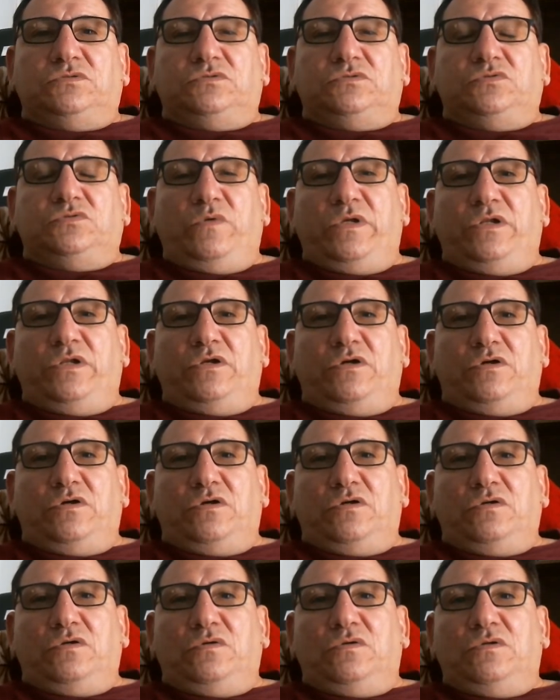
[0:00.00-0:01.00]

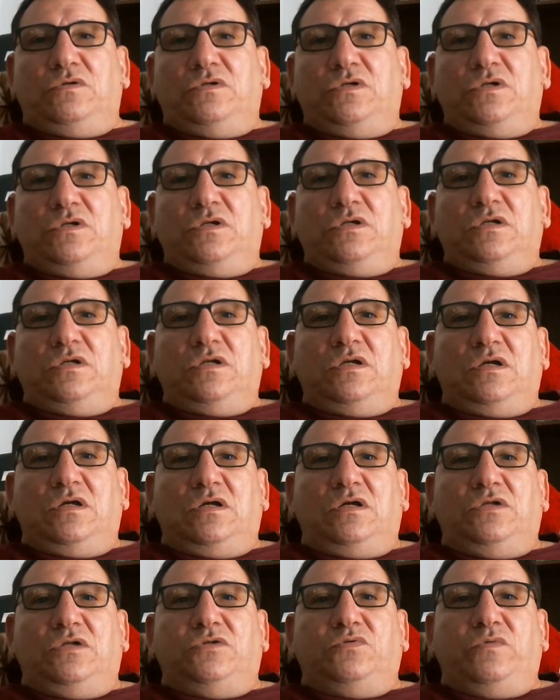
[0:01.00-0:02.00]
Twitter.
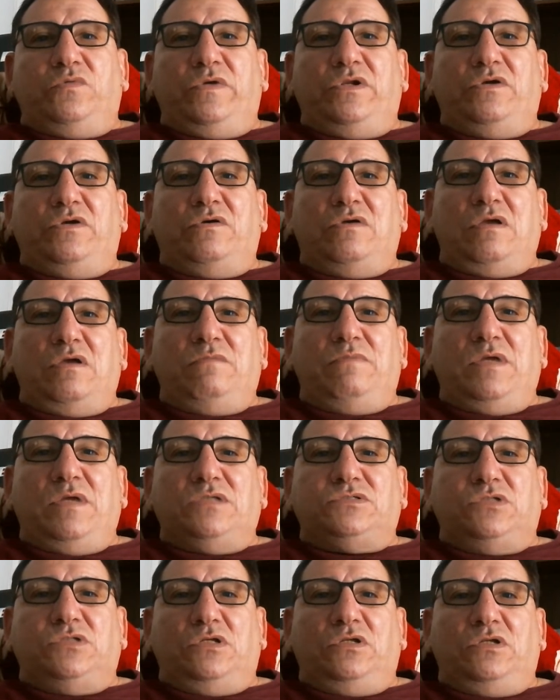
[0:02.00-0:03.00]
On Twitter, I
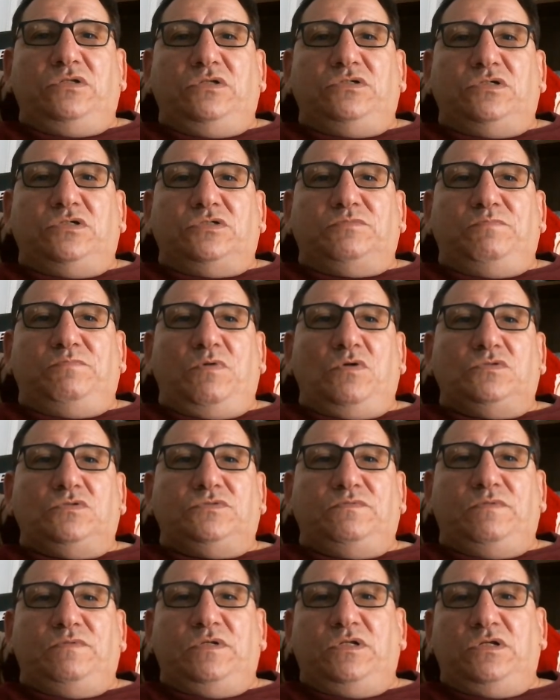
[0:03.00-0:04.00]
basically just
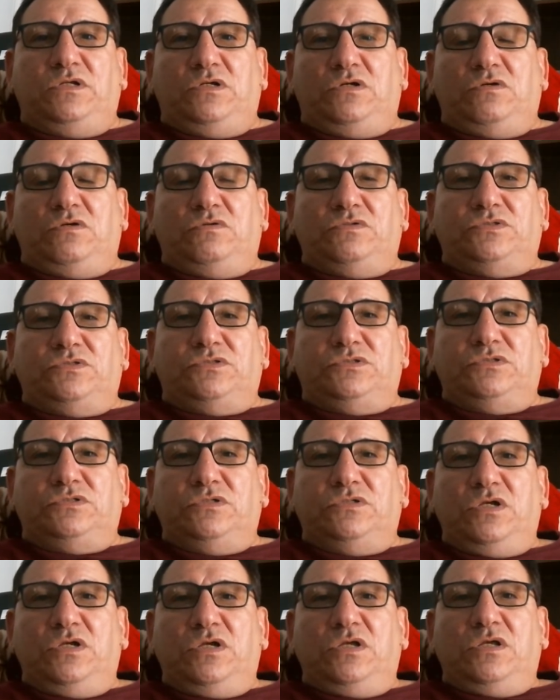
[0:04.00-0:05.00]
post videos.
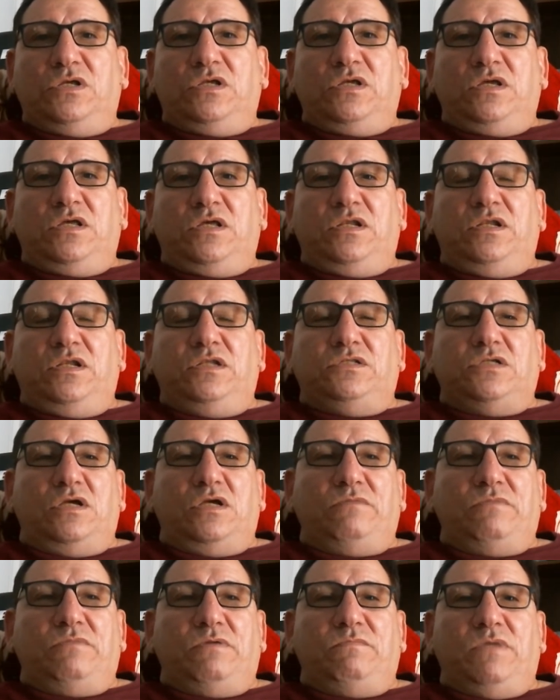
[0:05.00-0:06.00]

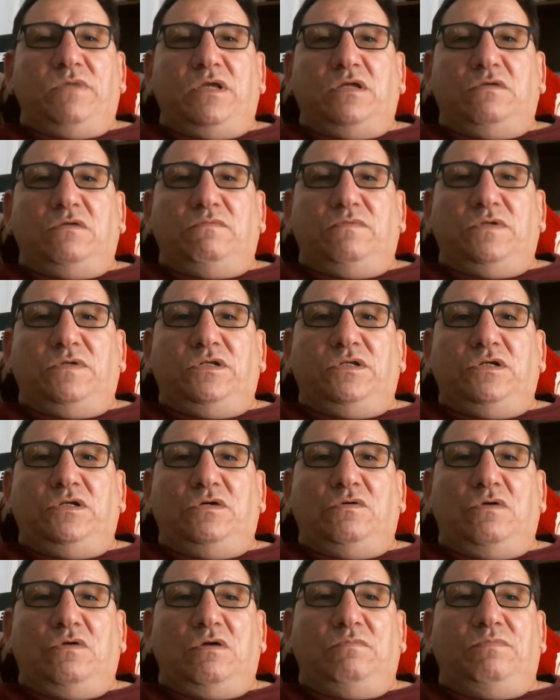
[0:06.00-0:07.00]
Anytime I make a
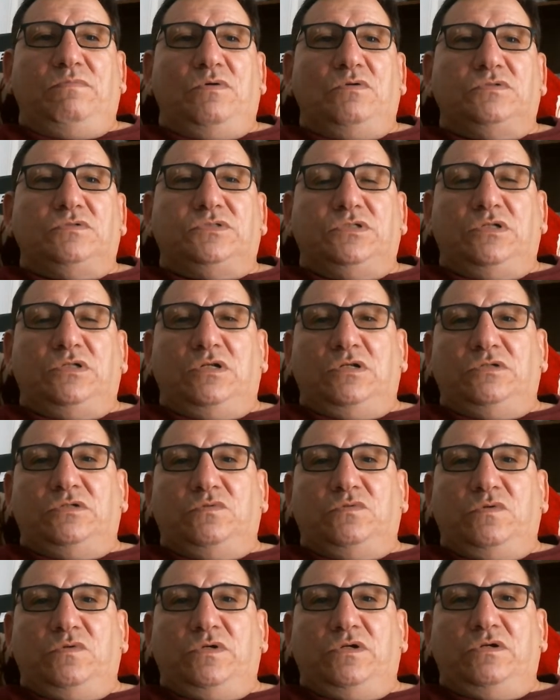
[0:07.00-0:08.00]
video, I post it on
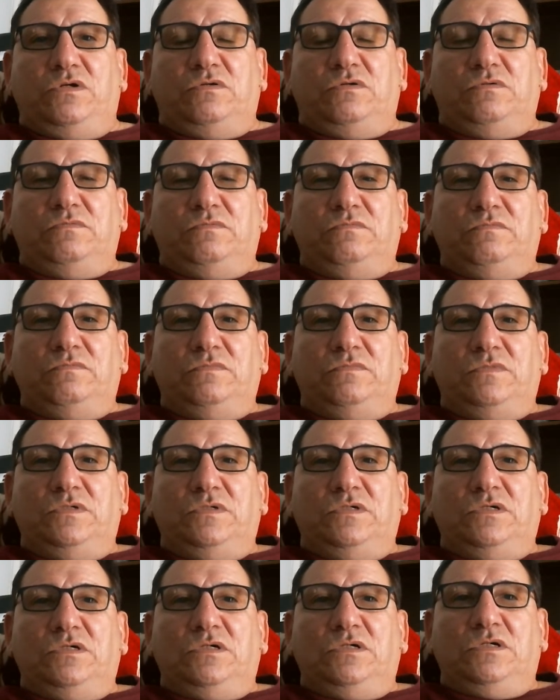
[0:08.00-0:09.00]
Twitter.
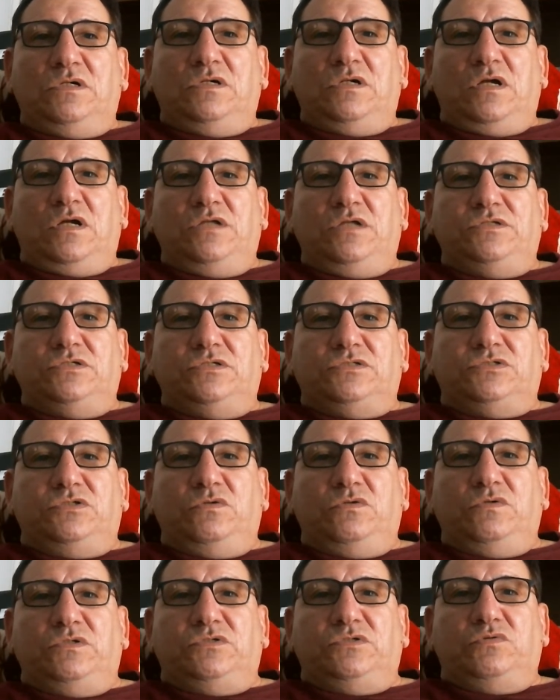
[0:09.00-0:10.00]
I just
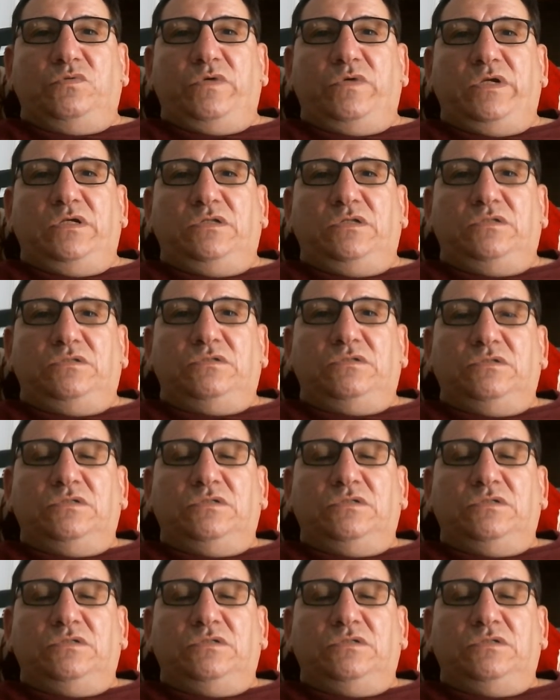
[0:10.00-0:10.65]
do a tweet.